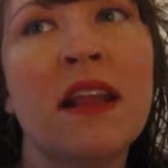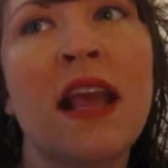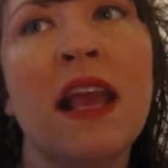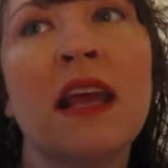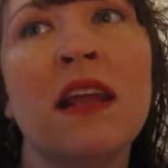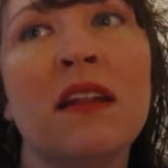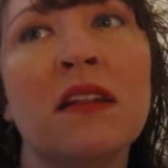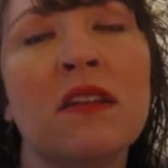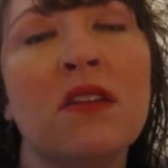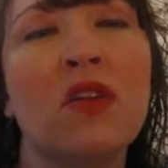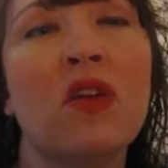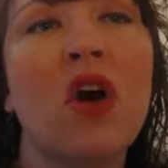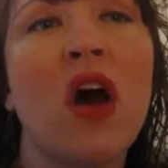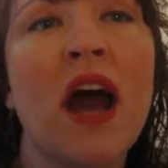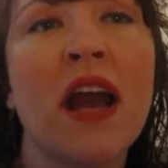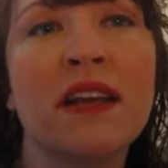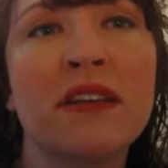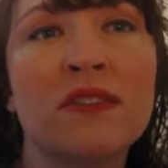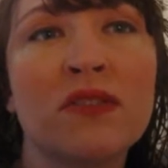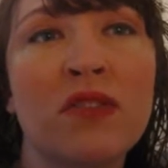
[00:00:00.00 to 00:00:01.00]
ate a little
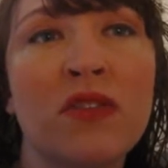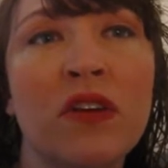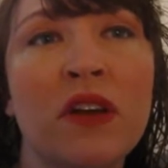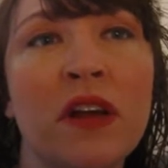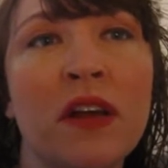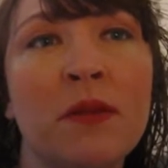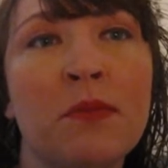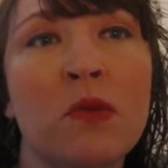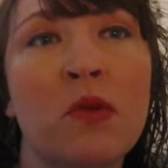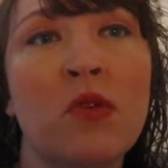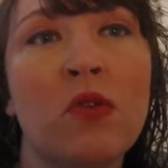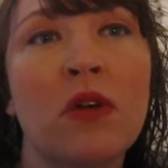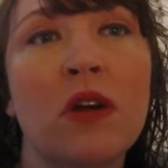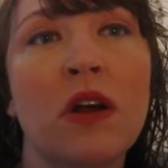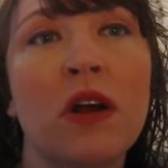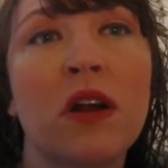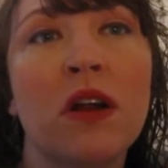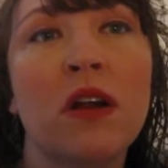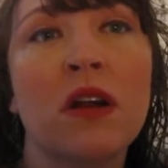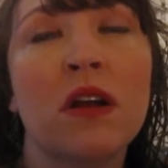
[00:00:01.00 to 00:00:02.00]
ice cream
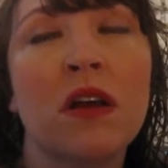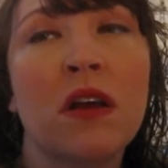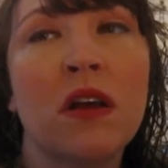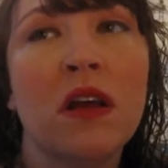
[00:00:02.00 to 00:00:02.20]
or